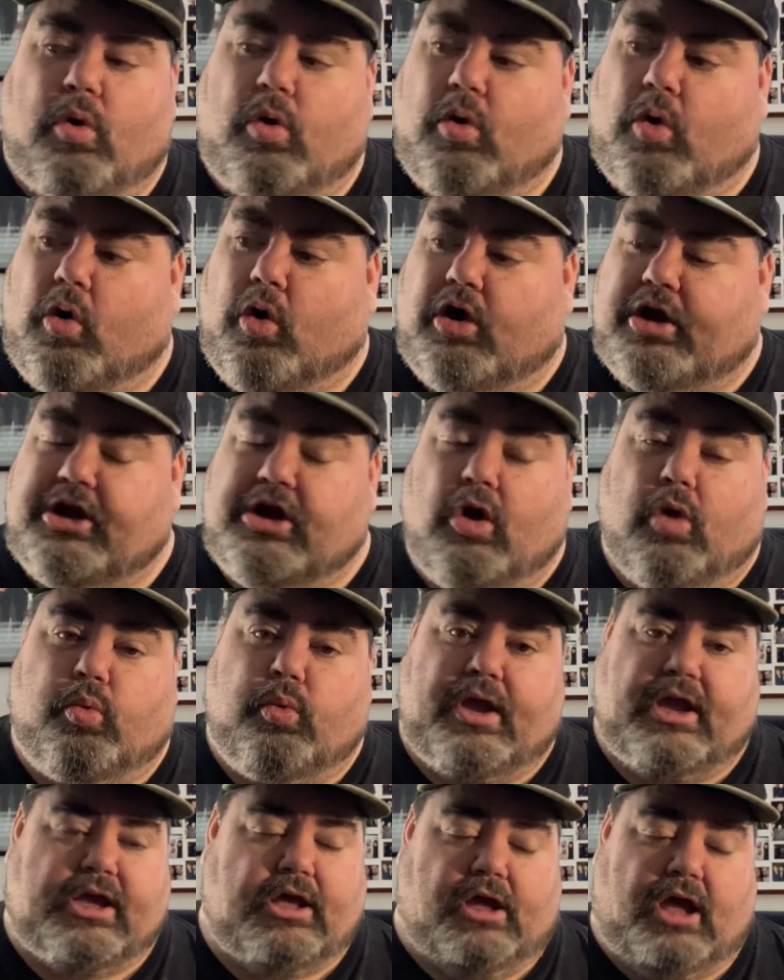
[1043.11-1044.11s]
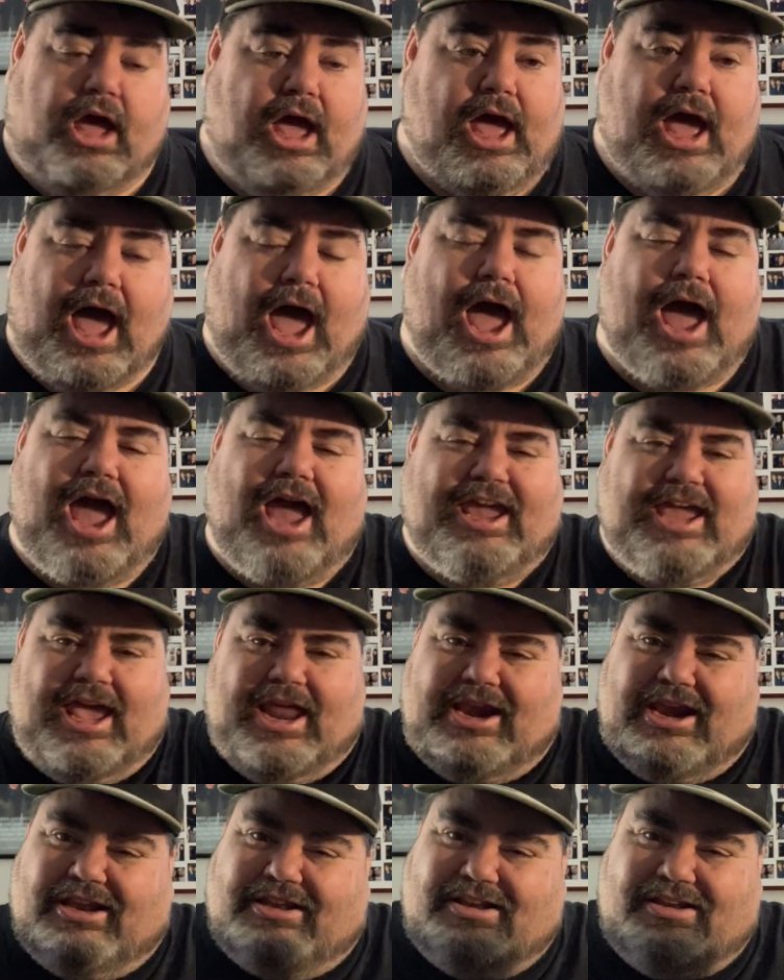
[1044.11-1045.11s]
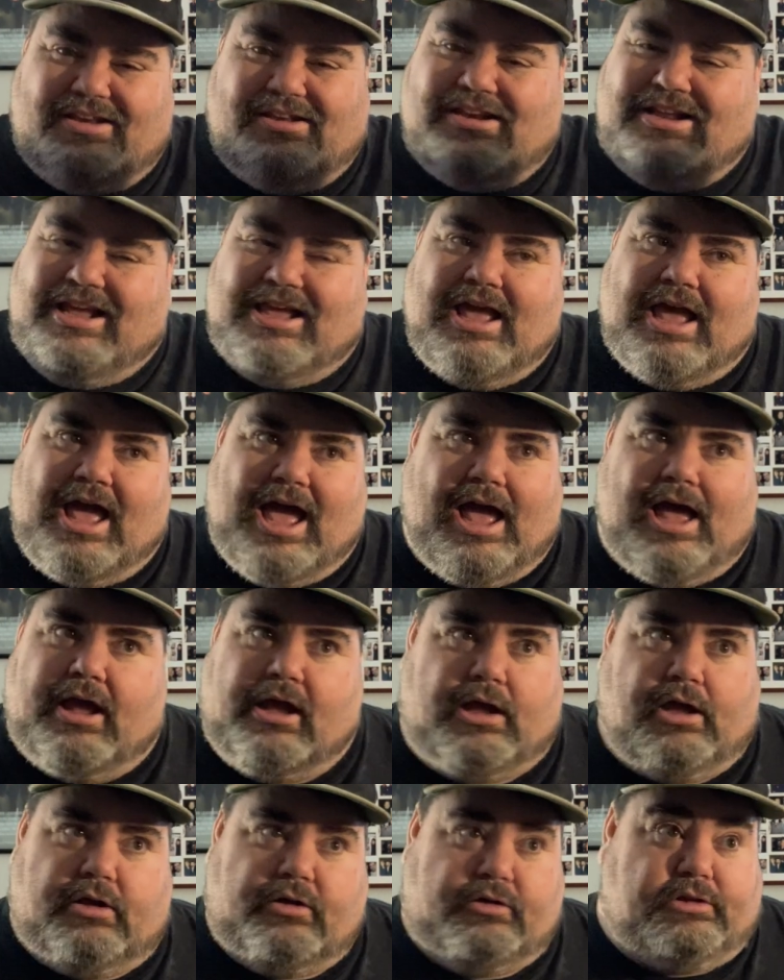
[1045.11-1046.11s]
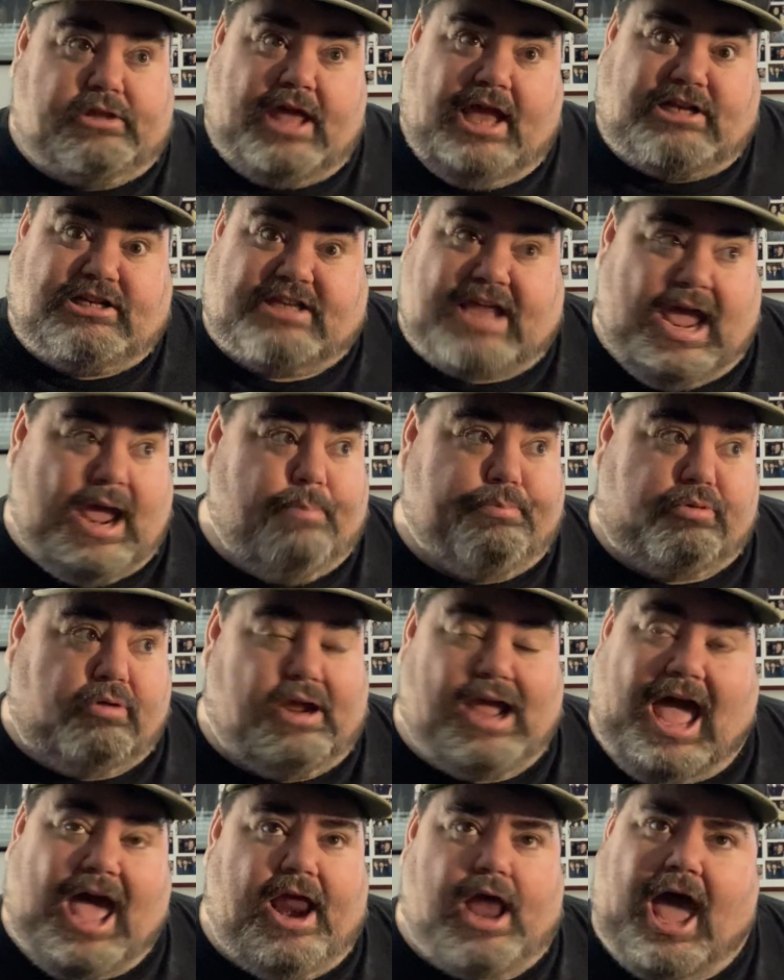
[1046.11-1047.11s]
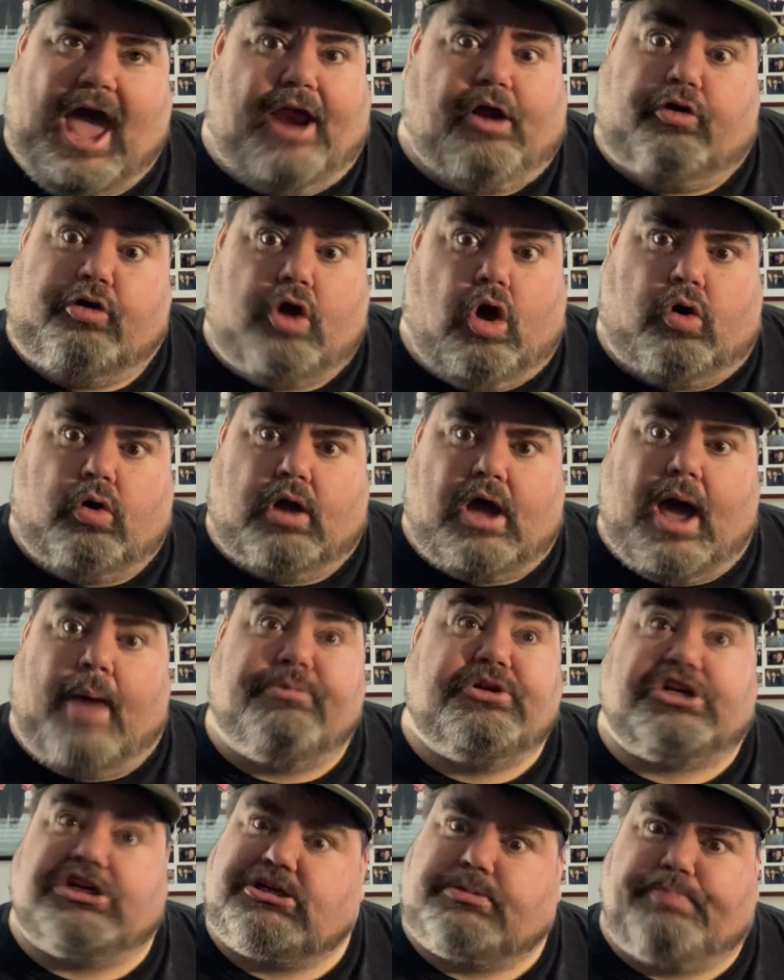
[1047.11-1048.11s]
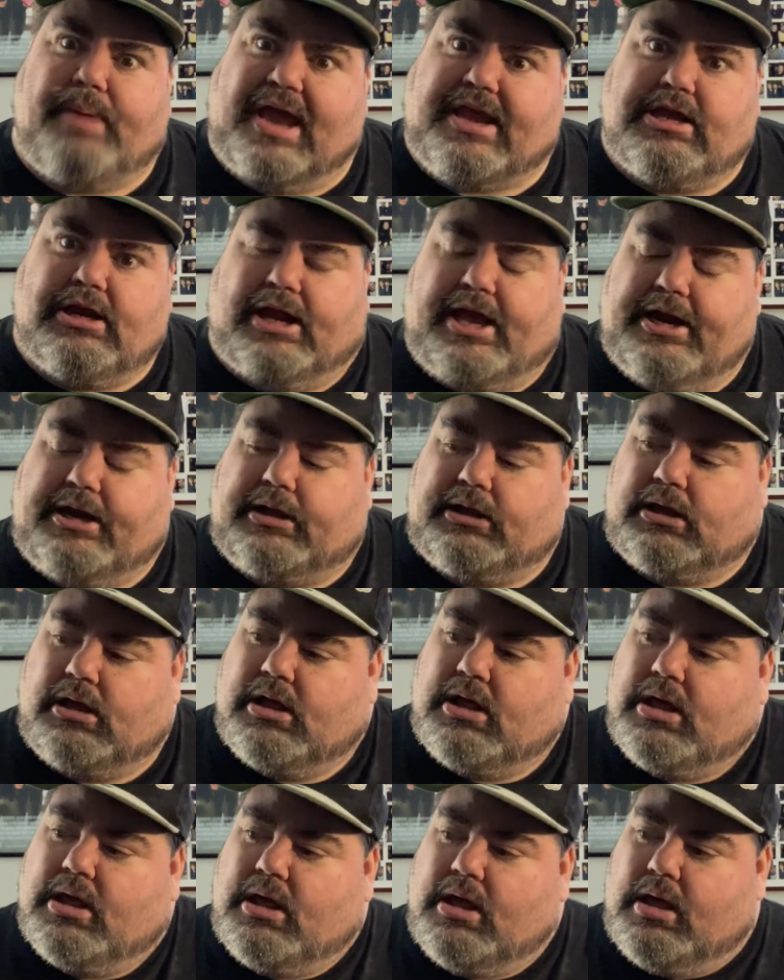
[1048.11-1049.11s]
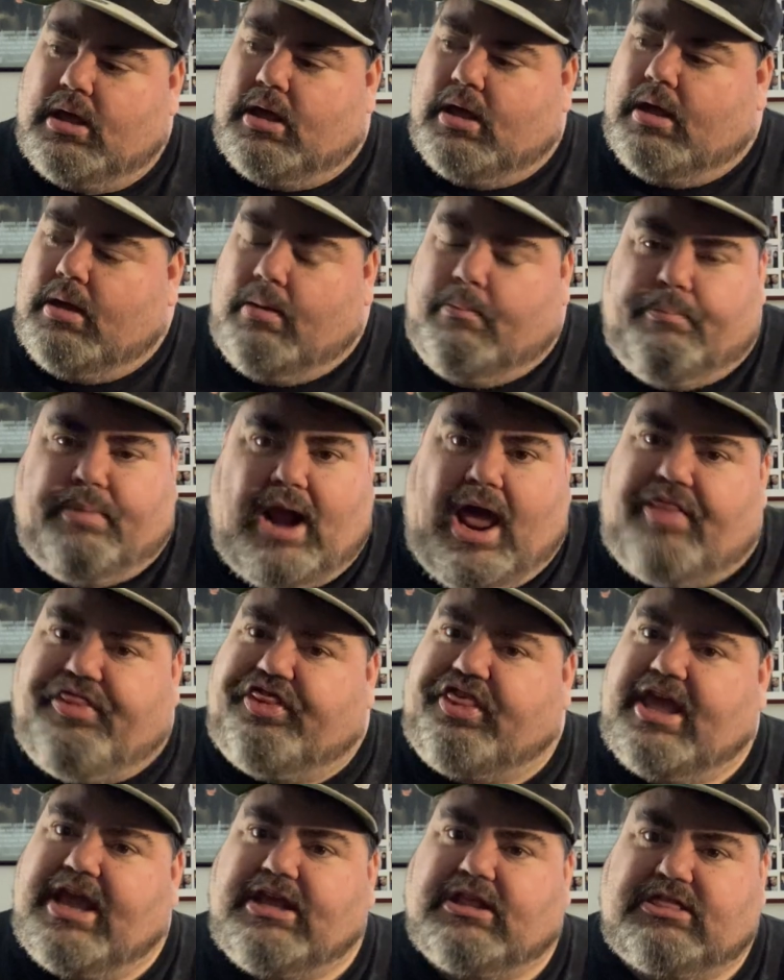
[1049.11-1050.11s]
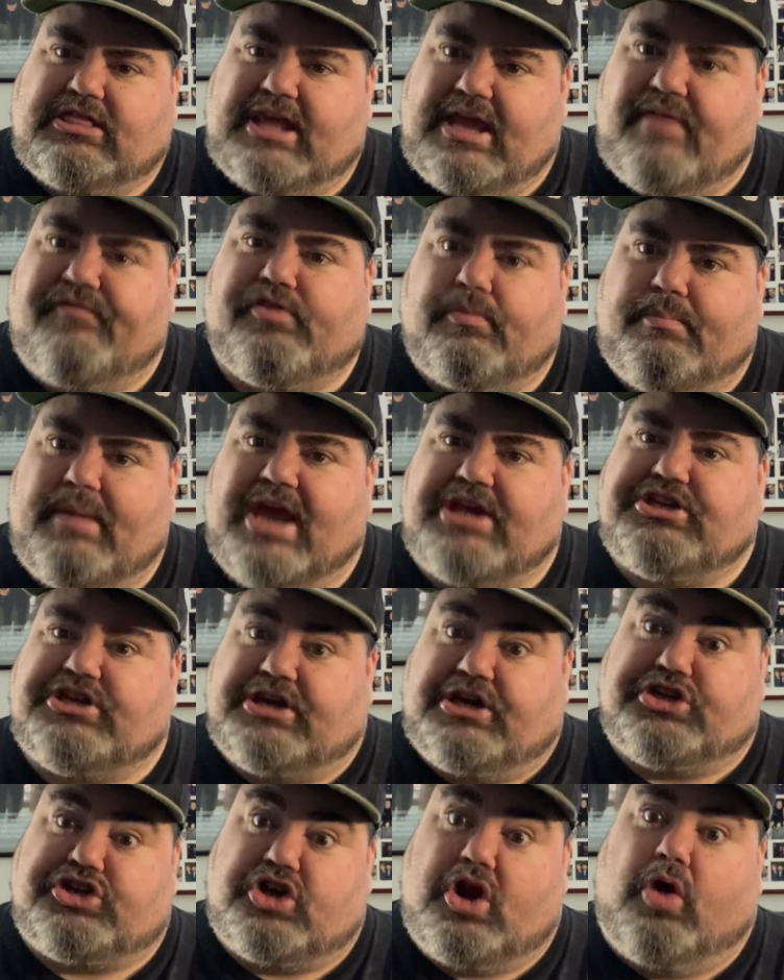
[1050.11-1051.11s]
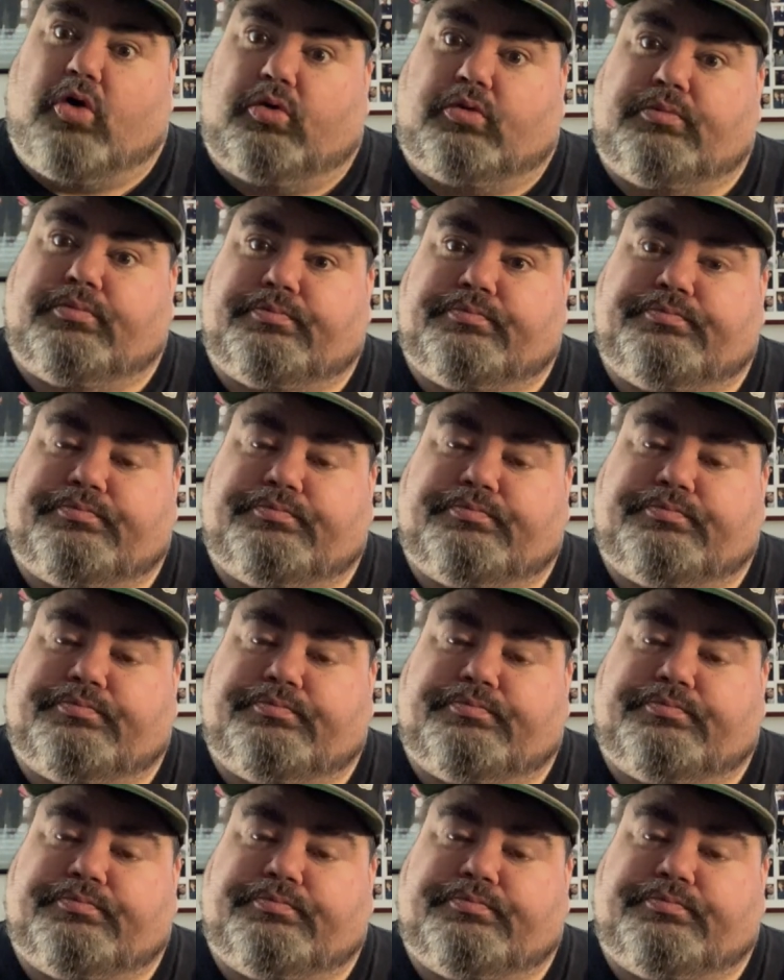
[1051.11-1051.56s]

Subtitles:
Or, again, that's tampering. I don't know. I'm just speculating. But I think the information is known.